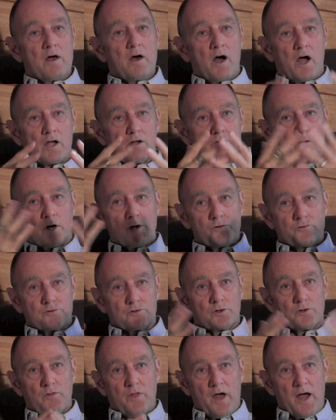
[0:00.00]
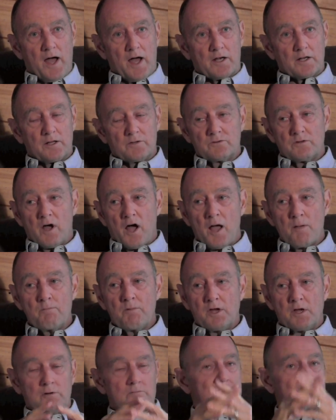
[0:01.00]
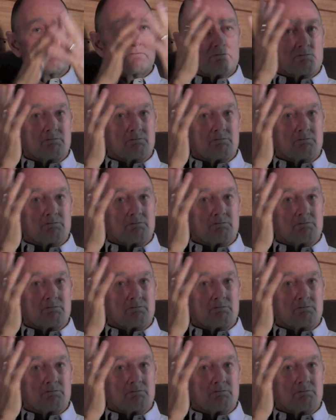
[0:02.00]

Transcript: I grow through that, and I meet